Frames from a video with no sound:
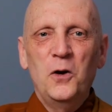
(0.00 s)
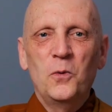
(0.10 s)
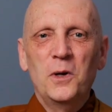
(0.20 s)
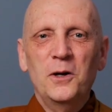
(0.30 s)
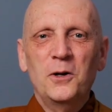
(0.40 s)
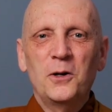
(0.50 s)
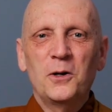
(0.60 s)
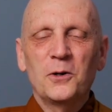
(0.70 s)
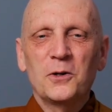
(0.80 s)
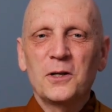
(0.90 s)
We
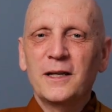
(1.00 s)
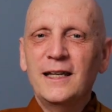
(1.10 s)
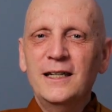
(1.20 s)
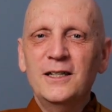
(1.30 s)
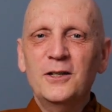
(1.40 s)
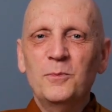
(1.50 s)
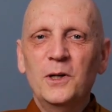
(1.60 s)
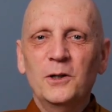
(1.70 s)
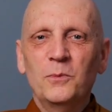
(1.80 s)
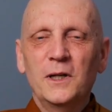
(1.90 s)
are
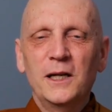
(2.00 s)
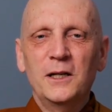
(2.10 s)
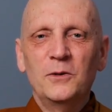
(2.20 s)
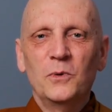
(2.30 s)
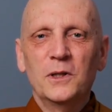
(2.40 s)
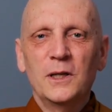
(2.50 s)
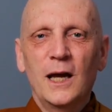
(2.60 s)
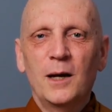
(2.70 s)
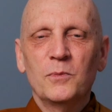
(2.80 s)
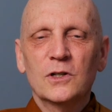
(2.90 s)
intimately related with the
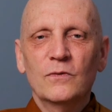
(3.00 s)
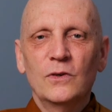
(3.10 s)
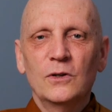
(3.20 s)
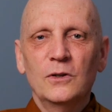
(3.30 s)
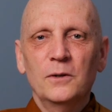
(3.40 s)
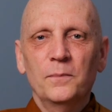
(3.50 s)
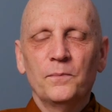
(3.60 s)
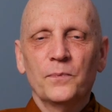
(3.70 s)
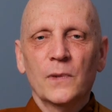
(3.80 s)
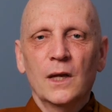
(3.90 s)
atmosphere
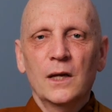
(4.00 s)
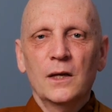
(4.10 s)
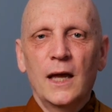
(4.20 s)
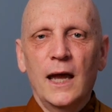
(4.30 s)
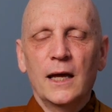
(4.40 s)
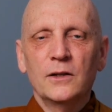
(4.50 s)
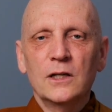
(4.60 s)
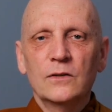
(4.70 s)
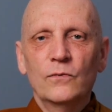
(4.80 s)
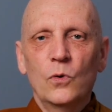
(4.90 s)
and
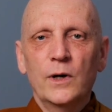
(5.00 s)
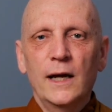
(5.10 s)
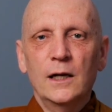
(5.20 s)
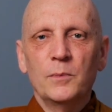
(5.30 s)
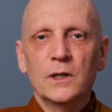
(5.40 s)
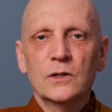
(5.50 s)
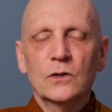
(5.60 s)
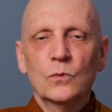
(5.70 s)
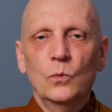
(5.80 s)
these four elements.